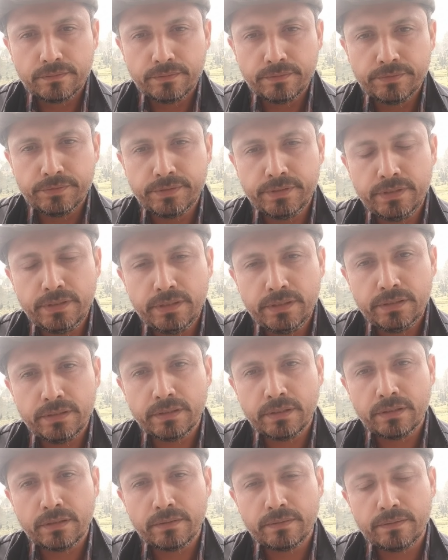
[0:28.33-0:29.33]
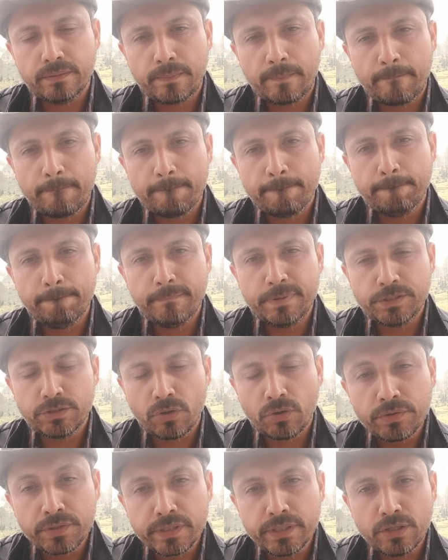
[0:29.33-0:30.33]
The
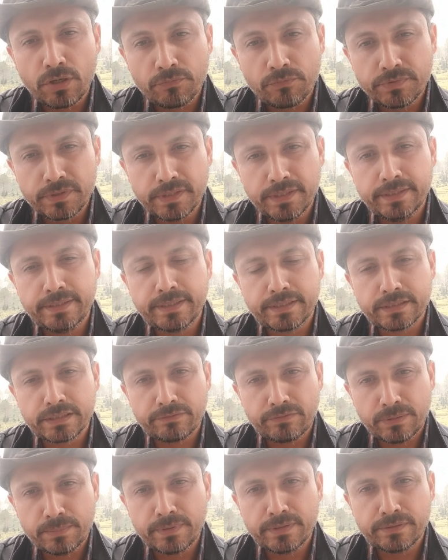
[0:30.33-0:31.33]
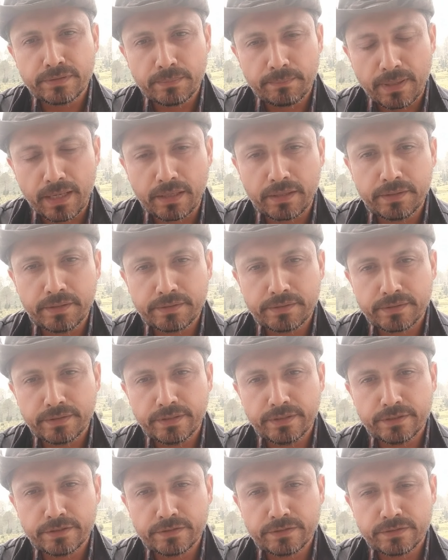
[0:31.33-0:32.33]
majority of the ghee that is available in the market
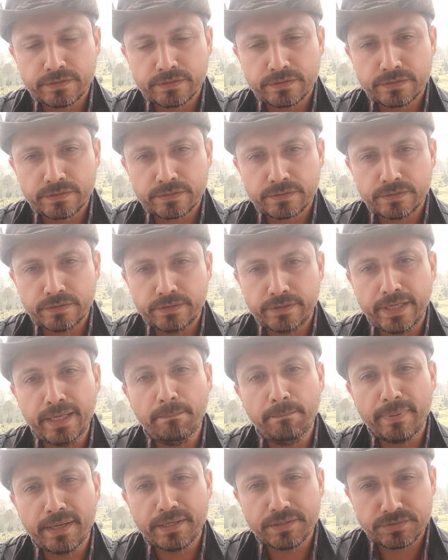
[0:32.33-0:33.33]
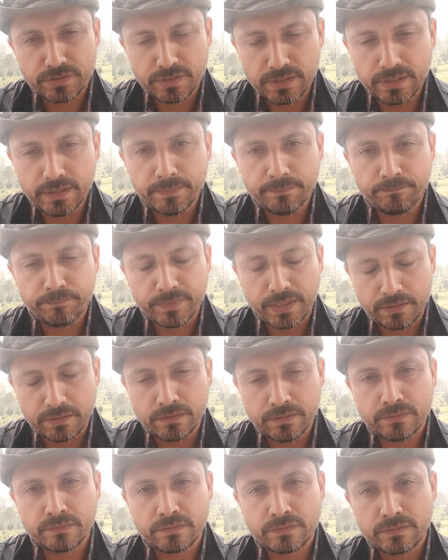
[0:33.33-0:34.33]
is cream based ghee. That
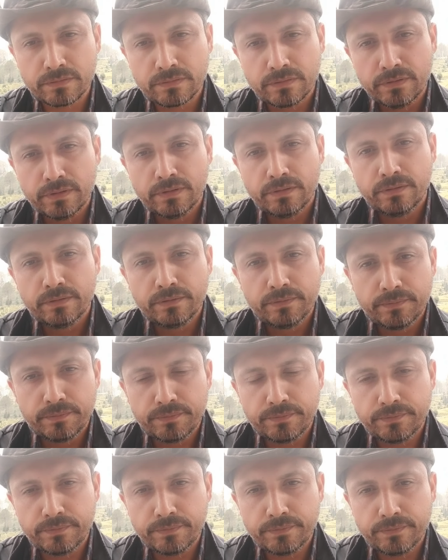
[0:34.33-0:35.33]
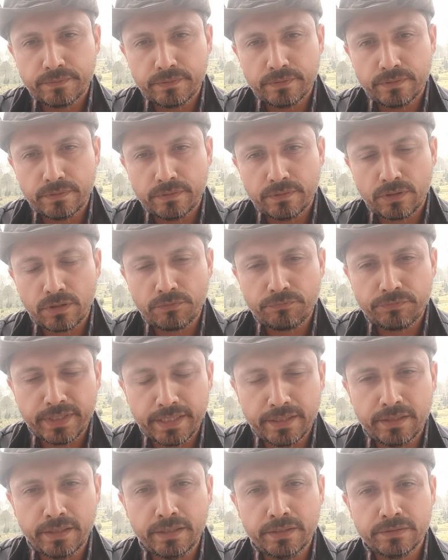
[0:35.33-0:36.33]
is, a lot of
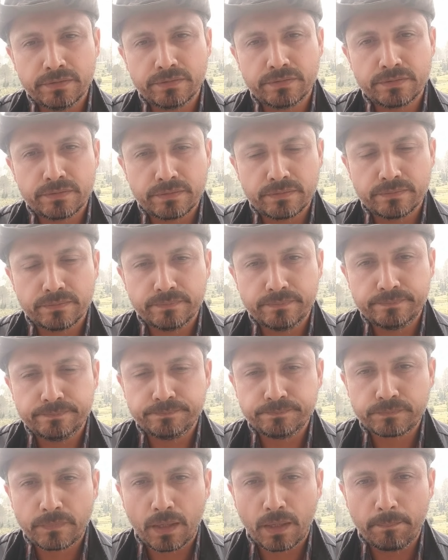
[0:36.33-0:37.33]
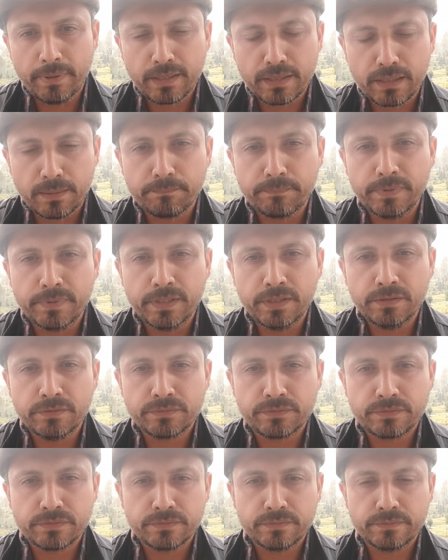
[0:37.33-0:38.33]
dairies, big
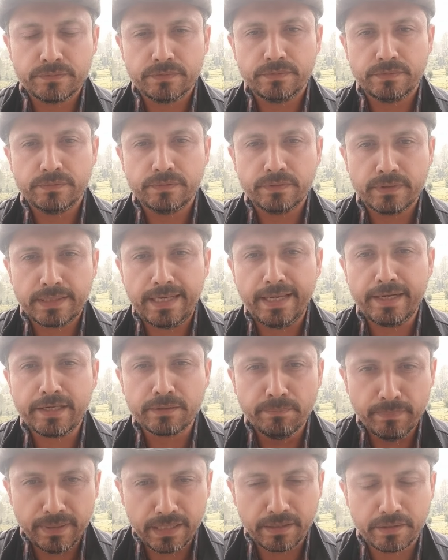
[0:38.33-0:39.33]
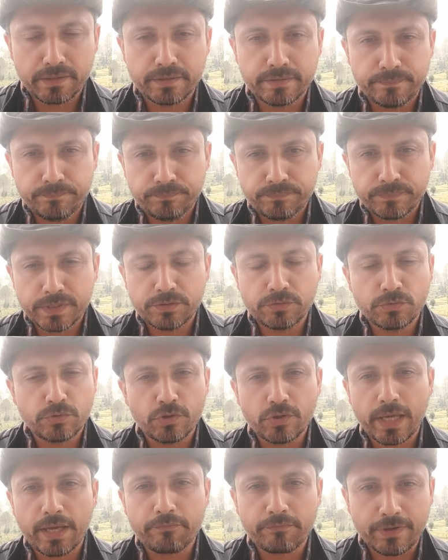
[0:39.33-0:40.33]
companies collect milk. They do
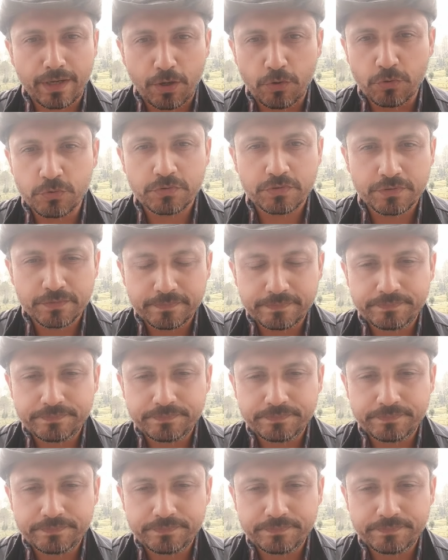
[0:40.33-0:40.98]
not have cows,